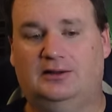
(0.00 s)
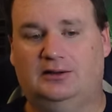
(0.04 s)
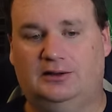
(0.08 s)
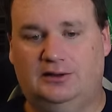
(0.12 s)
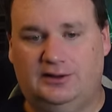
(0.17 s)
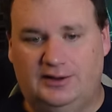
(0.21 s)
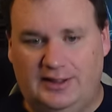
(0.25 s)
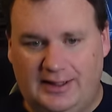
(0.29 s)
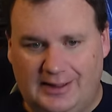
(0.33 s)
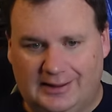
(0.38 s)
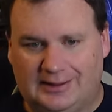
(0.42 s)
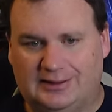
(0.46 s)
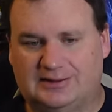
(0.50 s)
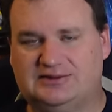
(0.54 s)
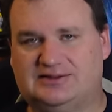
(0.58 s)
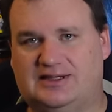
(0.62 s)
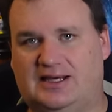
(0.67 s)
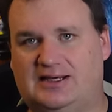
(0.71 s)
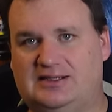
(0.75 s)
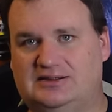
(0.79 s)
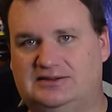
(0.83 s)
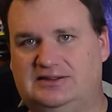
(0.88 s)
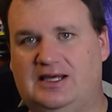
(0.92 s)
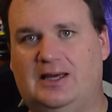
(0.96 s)
Nick
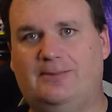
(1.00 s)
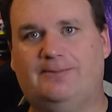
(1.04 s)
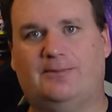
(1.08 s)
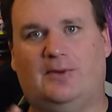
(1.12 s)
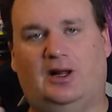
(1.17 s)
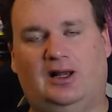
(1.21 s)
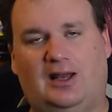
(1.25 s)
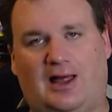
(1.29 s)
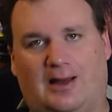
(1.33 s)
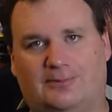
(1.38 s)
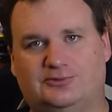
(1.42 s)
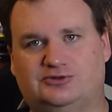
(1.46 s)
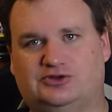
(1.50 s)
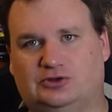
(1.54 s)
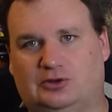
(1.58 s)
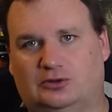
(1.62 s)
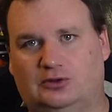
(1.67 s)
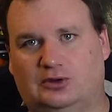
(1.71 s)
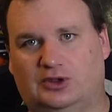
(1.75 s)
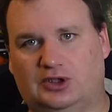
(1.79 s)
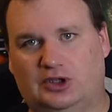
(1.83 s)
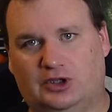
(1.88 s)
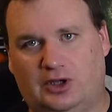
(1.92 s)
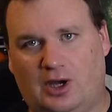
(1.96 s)
says, yep, I'll
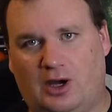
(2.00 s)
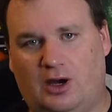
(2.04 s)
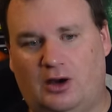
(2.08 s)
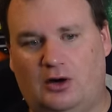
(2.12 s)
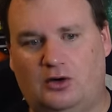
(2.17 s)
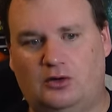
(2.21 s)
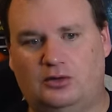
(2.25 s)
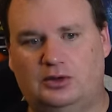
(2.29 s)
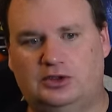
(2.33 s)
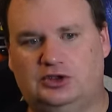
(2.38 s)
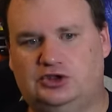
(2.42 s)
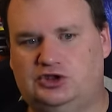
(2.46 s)
absolutely go.